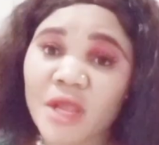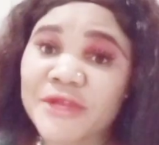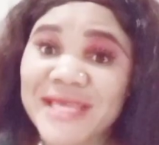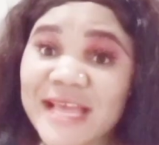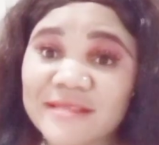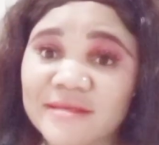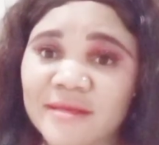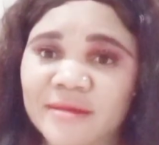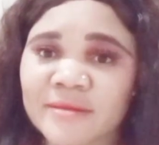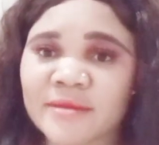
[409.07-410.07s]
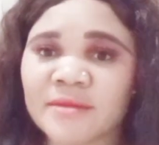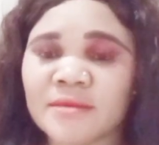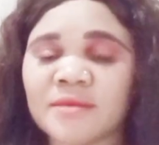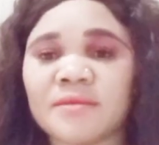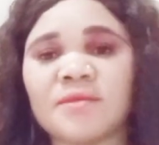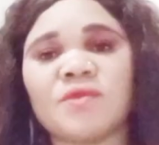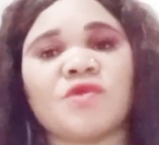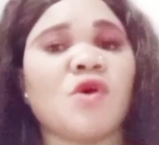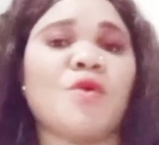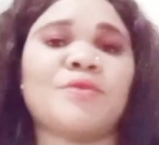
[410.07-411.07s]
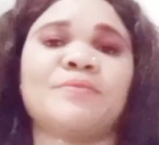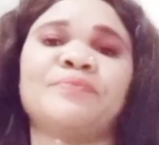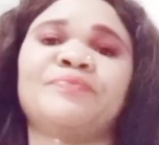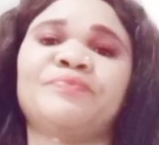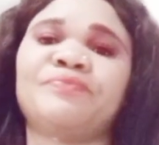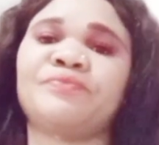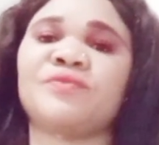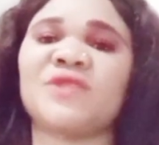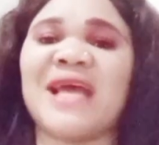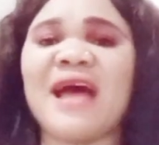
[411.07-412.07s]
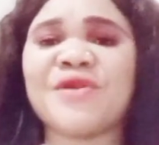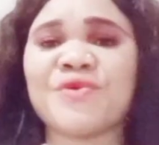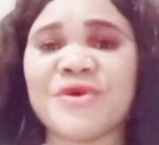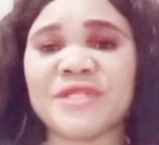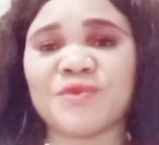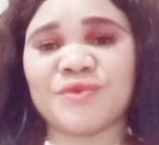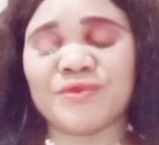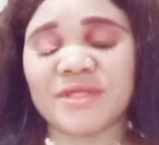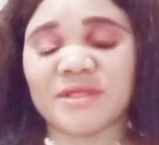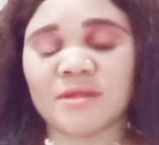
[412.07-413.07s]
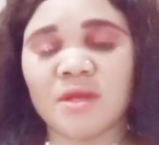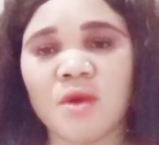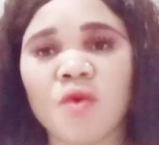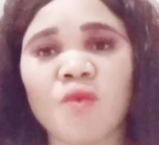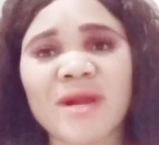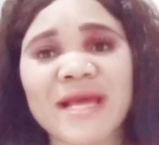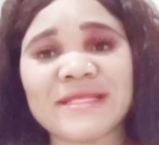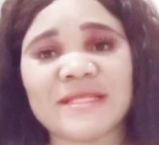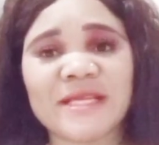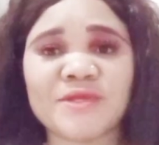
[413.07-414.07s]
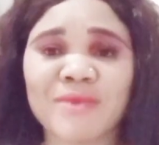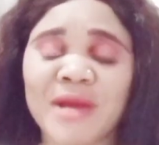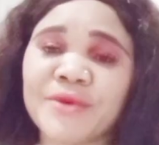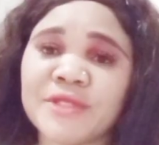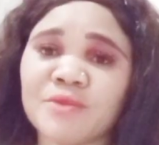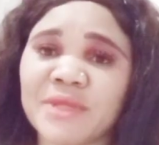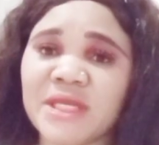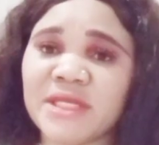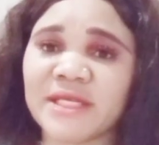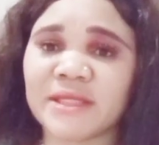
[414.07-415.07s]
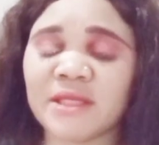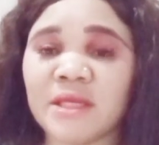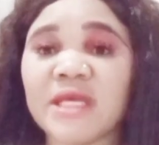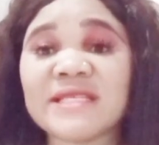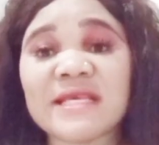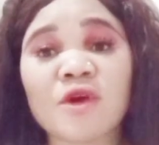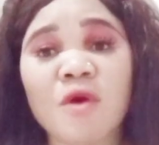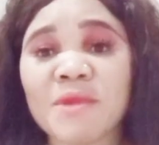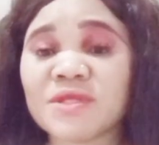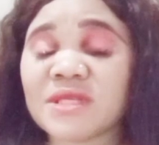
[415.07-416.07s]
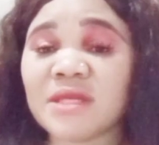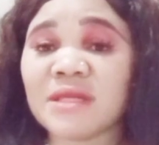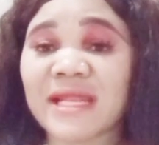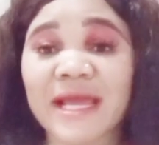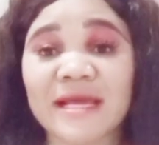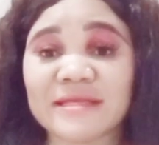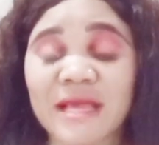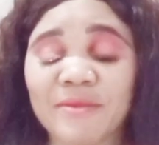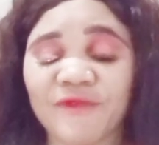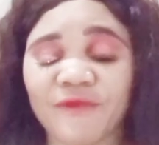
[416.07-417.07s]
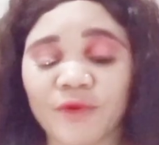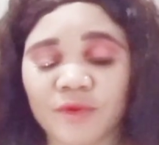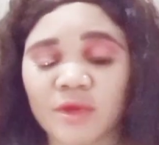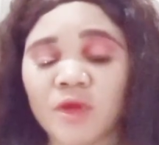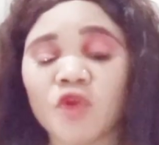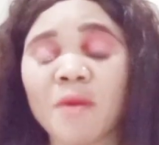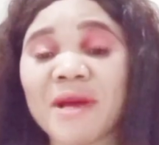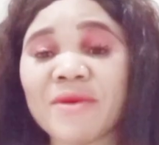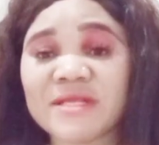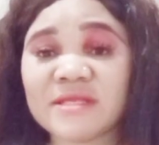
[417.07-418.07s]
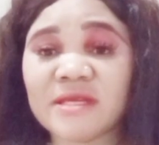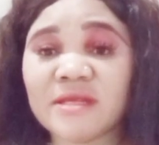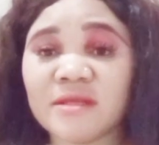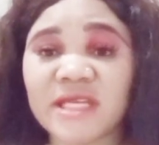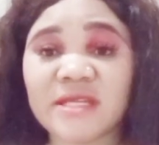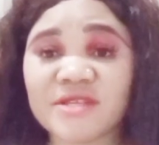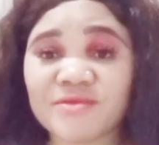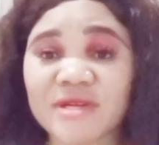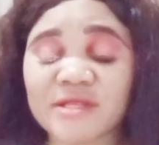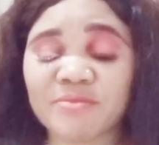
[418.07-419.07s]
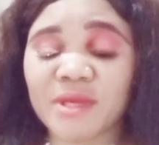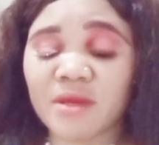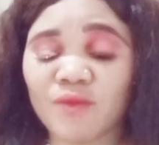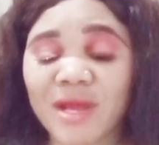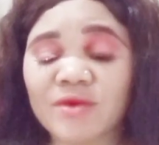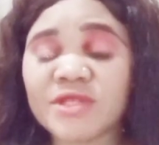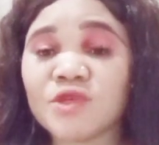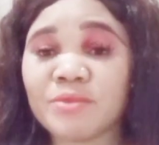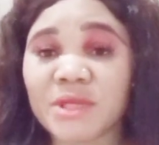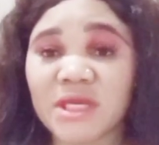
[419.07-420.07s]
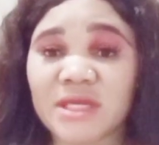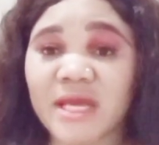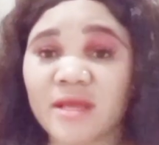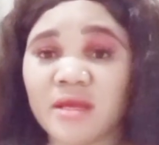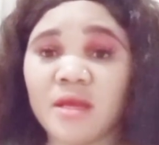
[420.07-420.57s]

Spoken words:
Yes. So, how are you going to do this? What are the things we are going to be needed? It's a common thing, like I said before. Number one thing in this recipe, we are going to be needed